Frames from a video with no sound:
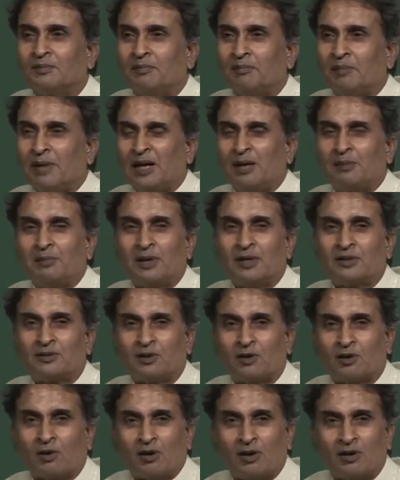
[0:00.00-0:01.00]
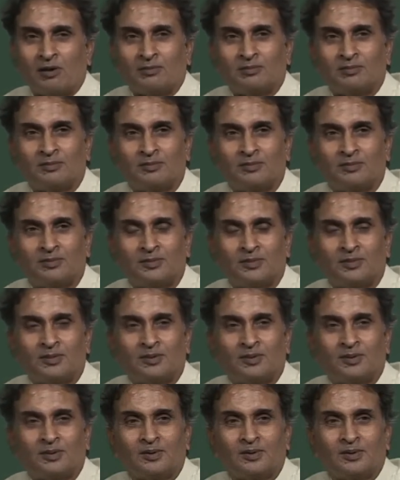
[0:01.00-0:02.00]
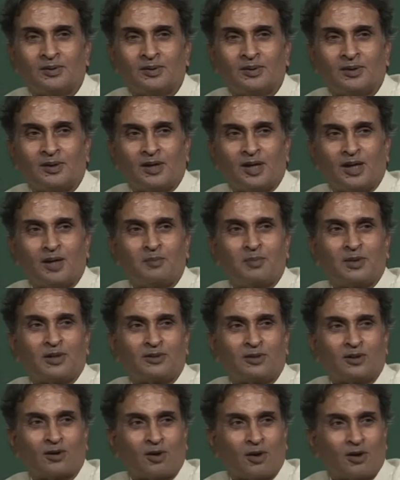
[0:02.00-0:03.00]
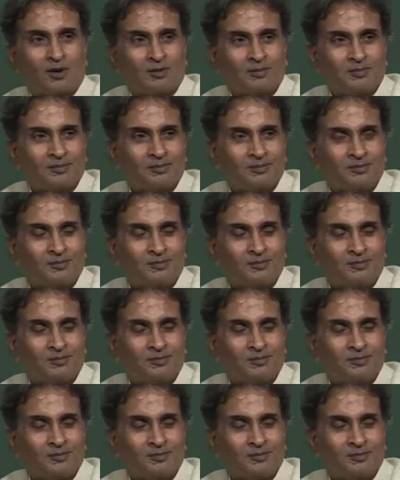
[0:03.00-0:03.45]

belt plus a rod, ring plus a rod,